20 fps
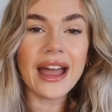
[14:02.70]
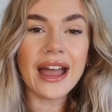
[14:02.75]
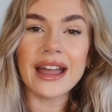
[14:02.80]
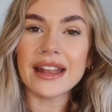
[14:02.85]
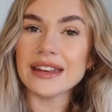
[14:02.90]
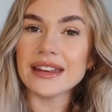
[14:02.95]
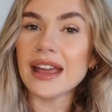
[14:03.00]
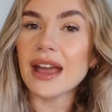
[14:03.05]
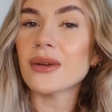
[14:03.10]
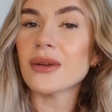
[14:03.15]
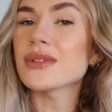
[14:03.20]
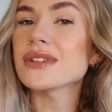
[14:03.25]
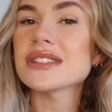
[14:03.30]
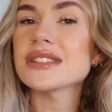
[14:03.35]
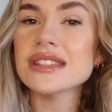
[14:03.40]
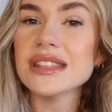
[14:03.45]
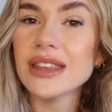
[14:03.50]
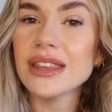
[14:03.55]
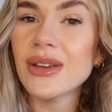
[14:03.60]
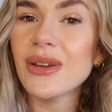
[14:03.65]
and I will
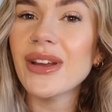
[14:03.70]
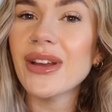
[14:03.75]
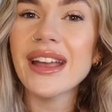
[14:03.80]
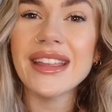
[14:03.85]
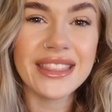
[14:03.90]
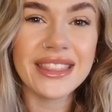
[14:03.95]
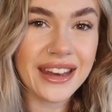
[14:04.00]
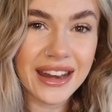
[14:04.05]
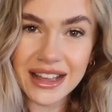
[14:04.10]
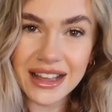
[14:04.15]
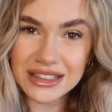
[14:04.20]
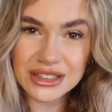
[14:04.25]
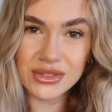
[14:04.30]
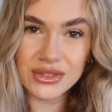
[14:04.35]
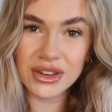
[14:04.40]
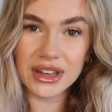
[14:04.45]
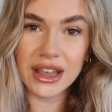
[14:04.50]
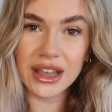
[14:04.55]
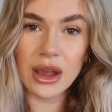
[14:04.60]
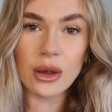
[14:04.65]
see you in the next
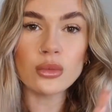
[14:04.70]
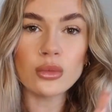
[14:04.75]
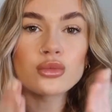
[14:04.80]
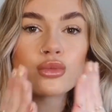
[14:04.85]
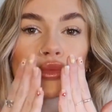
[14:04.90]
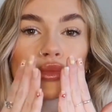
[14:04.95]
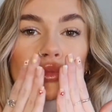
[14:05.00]
video.